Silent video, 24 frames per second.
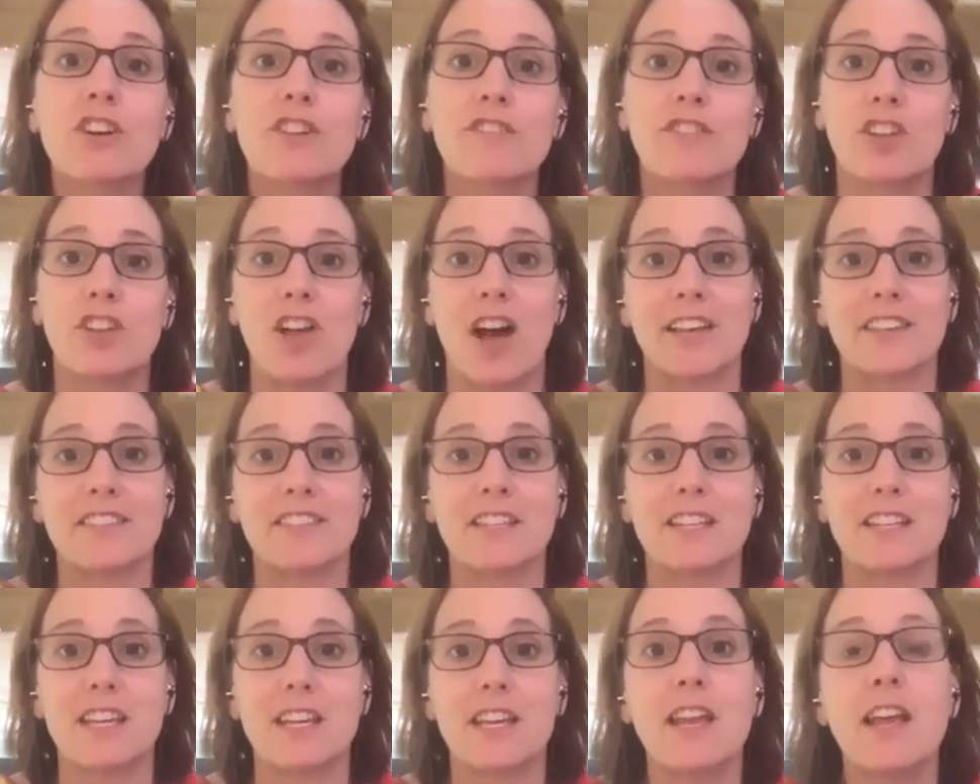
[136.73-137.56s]

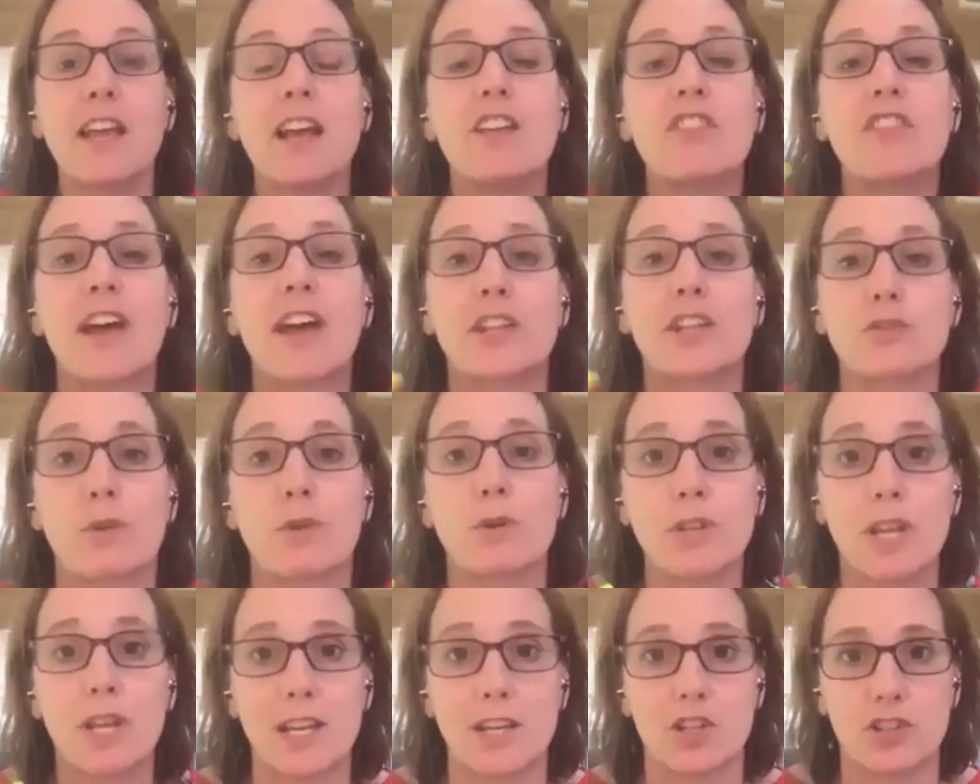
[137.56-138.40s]
velocity. That's
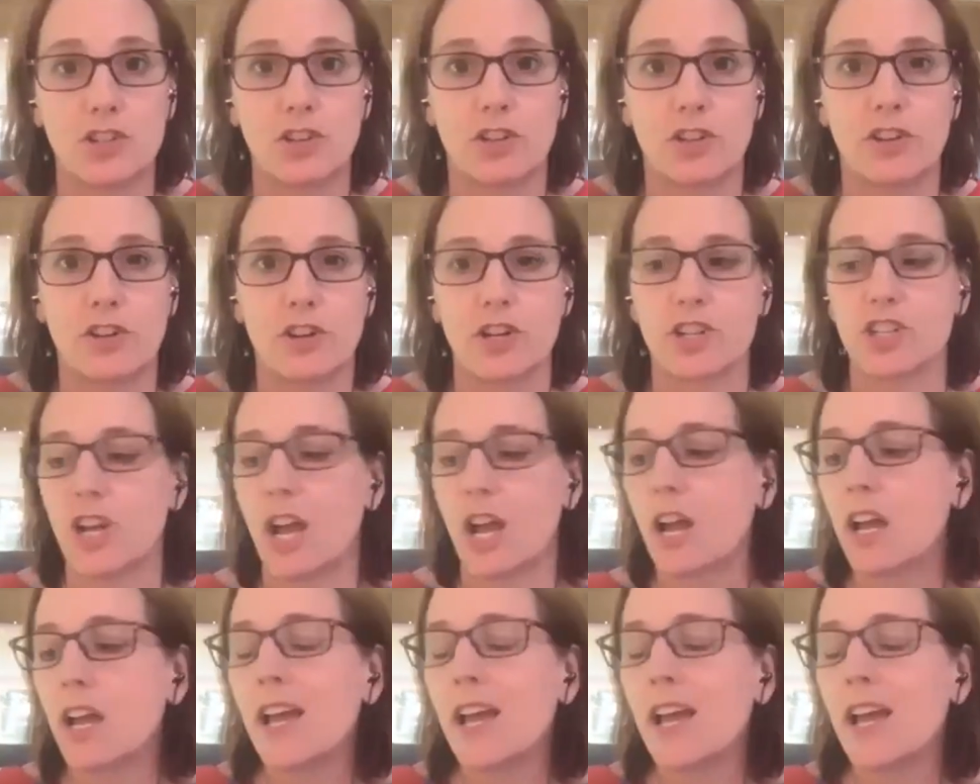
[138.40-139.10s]
rotational inertia.